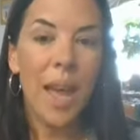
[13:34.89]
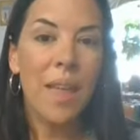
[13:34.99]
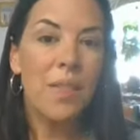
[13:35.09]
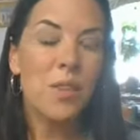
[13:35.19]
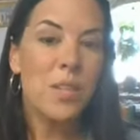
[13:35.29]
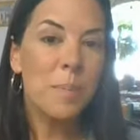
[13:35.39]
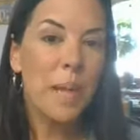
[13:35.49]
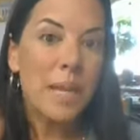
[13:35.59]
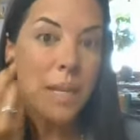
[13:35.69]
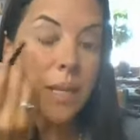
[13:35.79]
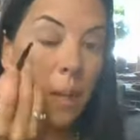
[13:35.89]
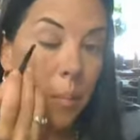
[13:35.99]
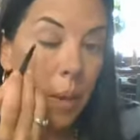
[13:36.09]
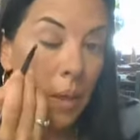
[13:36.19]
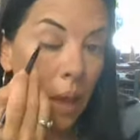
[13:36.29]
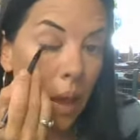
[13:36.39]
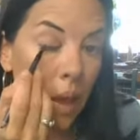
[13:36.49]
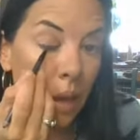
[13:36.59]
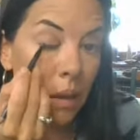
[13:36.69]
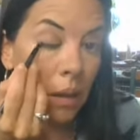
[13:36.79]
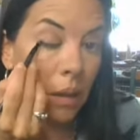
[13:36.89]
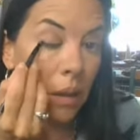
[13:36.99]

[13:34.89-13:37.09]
And there's a blending tip at the end.